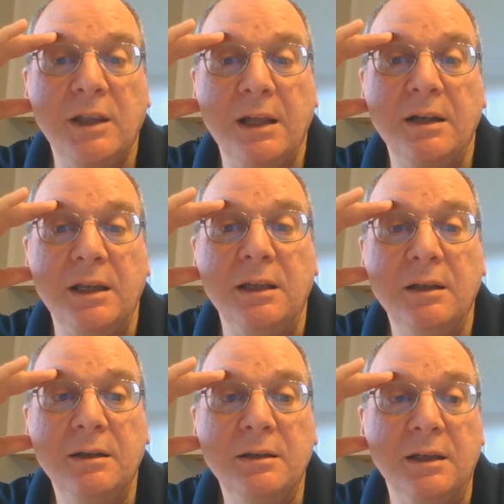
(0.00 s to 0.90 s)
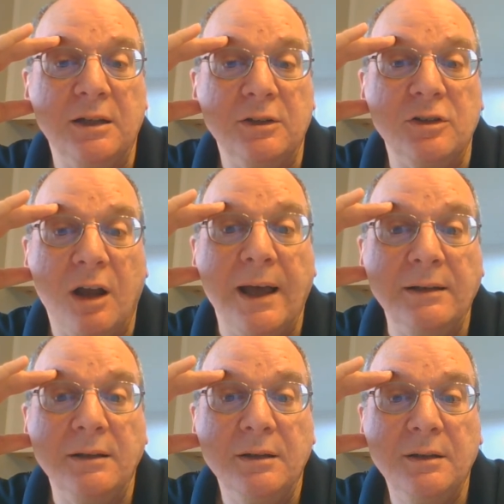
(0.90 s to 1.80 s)
Kennedy getting shot.
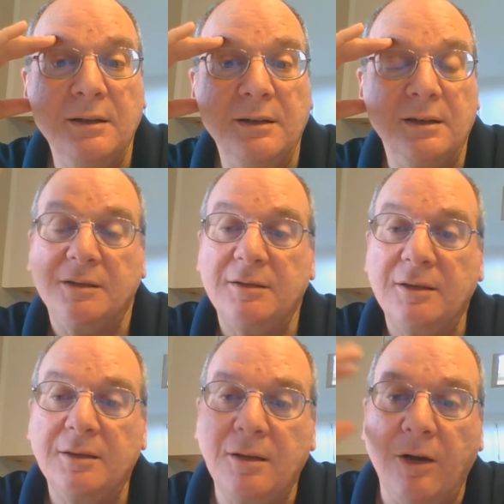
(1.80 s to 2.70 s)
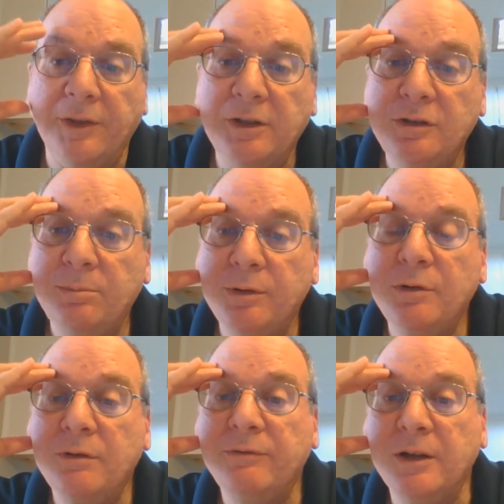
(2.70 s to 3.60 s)
It's called the
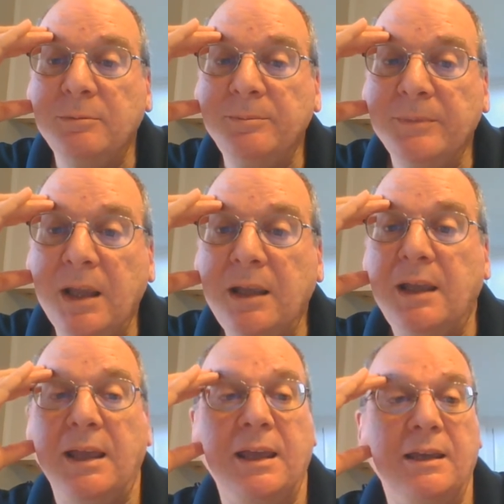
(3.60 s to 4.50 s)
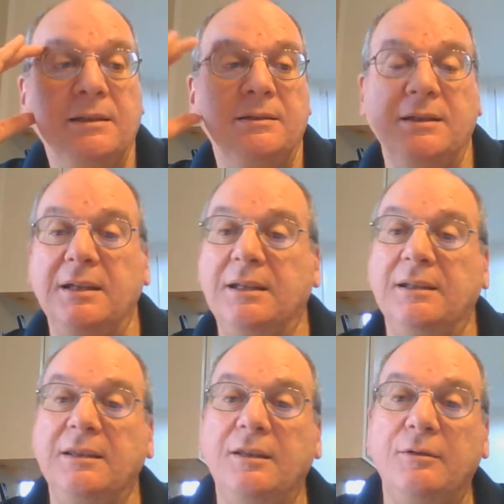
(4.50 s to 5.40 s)
Zapruder film. And
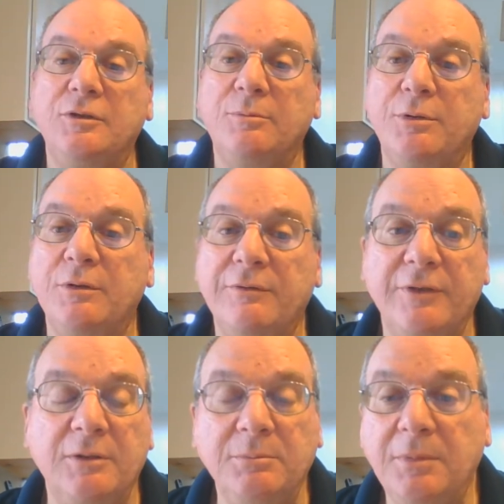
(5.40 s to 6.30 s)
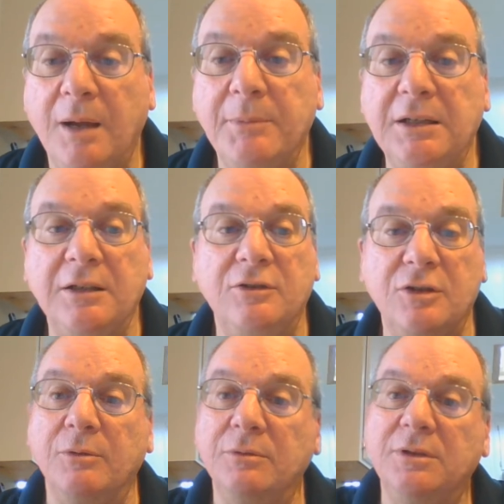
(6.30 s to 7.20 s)
in the Zapruder film, I mean, it
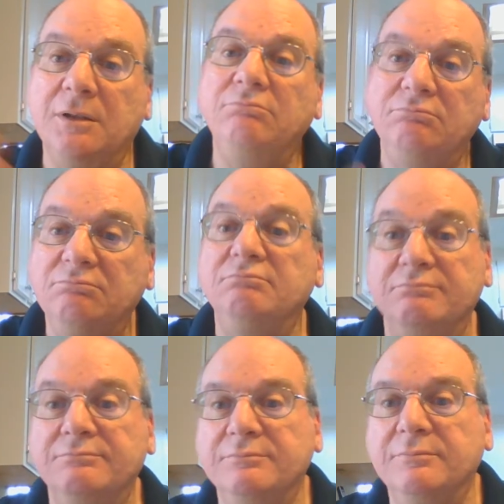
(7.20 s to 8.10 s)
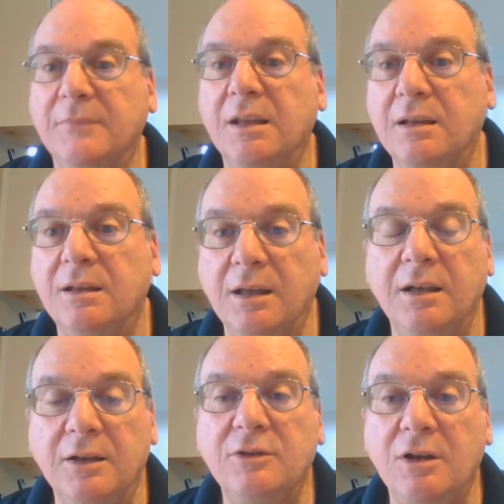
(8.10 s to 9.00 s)
shows him
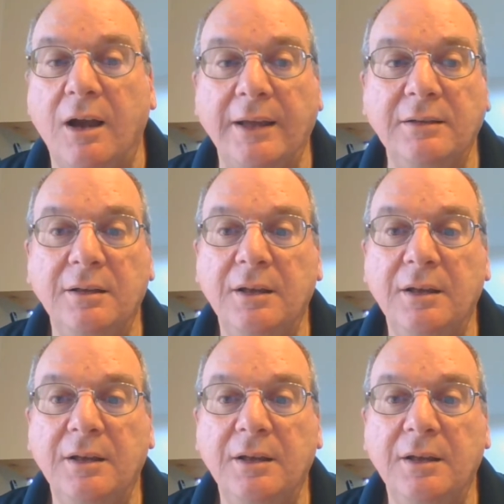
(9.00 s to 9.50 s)
getting shot.